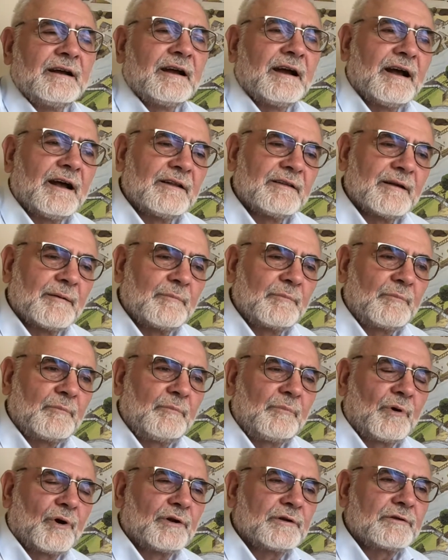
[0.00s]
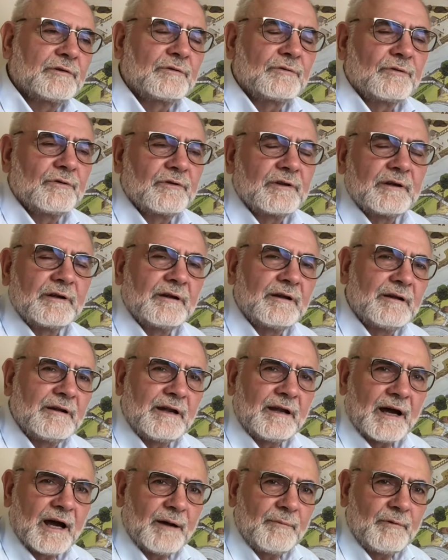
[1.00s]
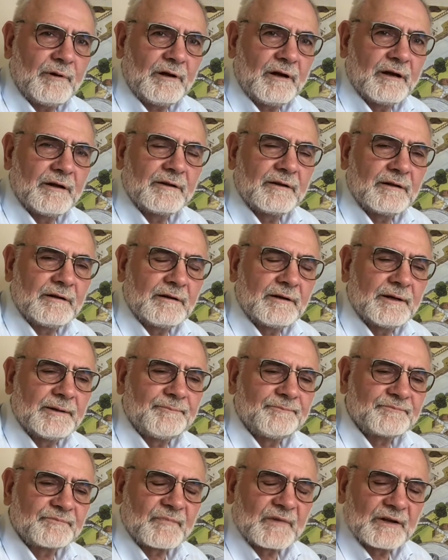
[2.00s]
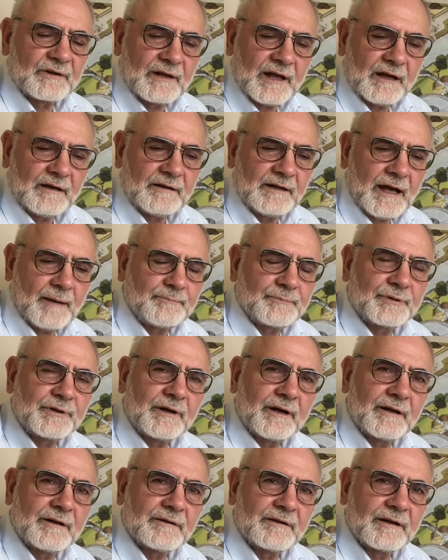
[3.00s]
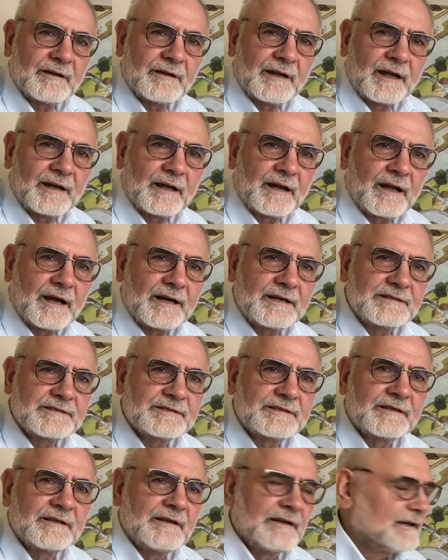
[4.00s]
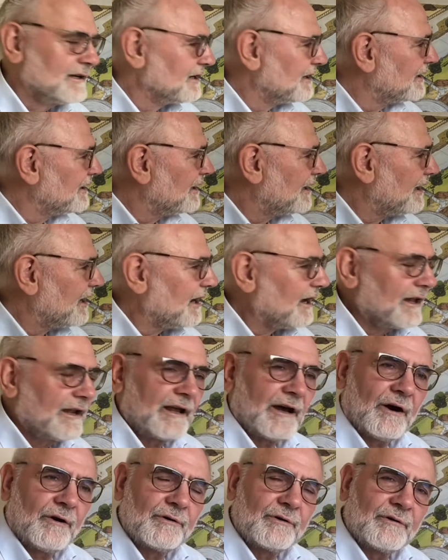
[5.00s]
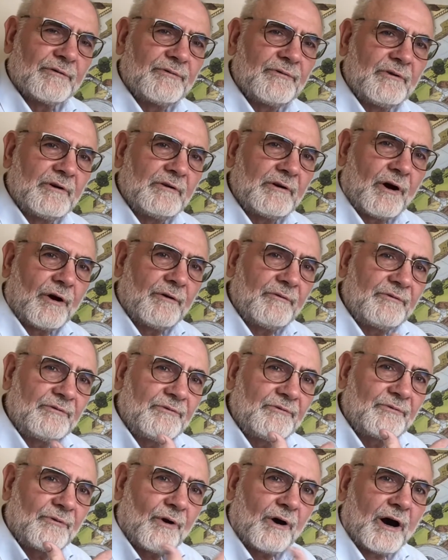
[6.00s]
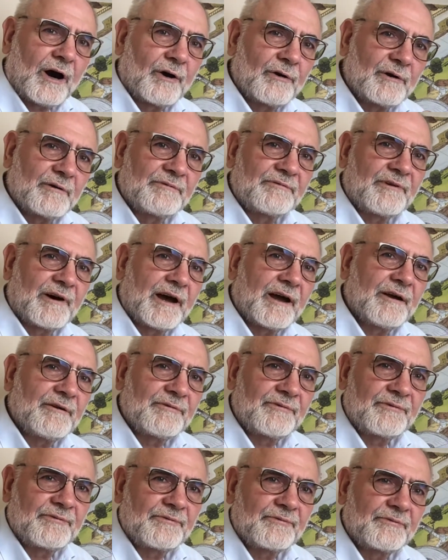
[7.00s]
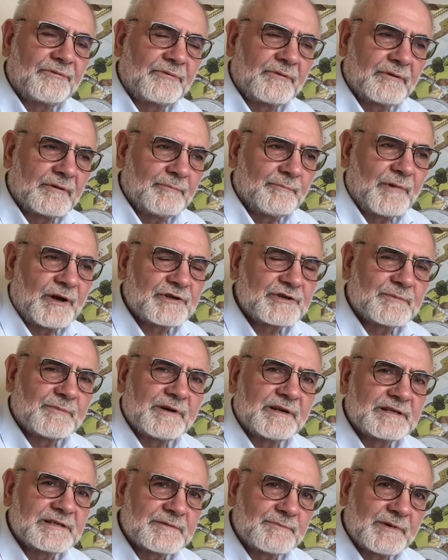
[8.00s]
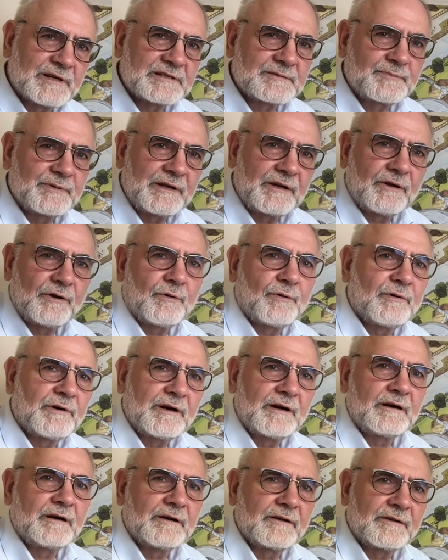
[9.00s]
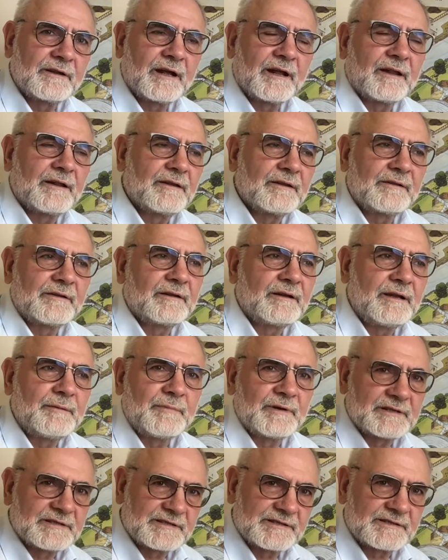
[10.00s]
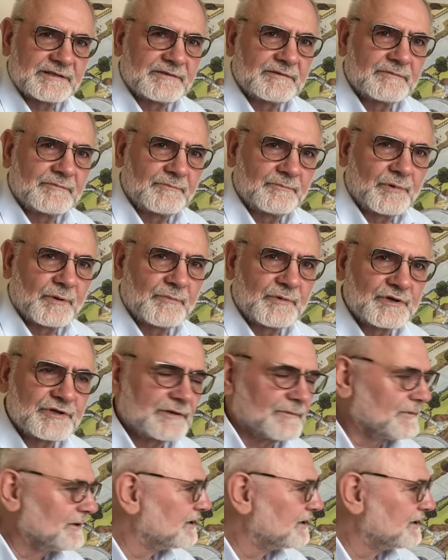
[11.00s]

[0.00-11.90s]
and then brought to the lab and then analyzed. And 4 out of 5 measurements must be lower than the limits permission.